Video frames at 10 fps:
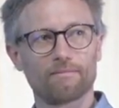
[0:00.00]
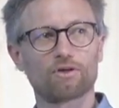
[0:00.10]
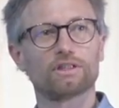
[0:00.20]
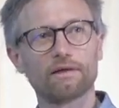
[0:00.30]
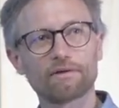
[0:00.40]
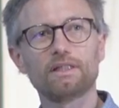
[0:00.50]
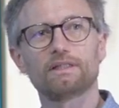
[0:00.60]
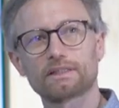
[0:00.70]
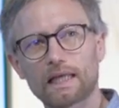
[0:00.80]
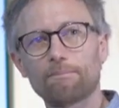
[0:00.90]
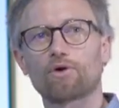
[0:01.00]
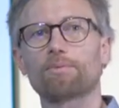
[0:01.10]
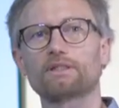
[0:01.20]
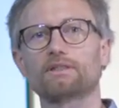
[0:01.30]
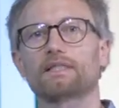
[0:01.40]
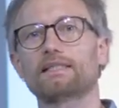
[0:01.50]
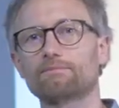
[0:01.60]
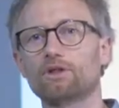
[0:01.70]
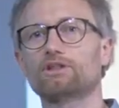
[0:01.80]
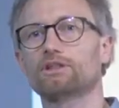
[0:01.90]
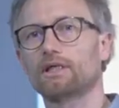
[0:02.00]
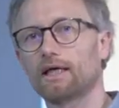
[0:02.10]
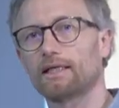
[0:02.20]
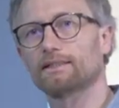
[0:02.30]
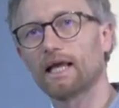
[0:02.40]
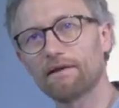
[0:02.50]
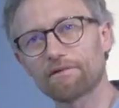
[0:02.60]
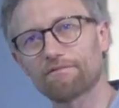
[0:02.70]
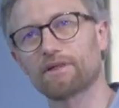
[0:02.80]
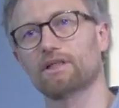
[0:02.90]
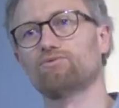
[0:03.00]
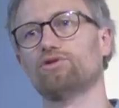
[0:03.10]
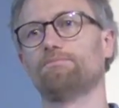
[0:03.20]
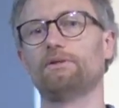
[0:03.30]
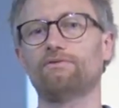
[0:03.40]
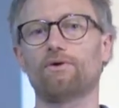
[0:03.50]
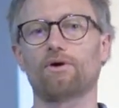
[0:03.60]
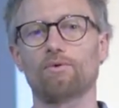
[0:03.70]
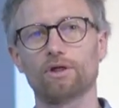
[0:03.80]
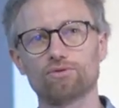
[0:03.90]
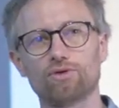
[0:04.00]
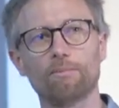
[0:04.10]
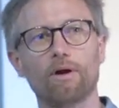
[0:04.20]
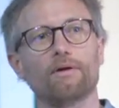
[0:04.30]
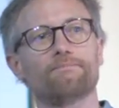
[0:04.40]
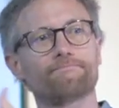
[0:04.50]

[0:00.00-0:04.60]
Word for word: Because every step represents as much as everything that was before when you double.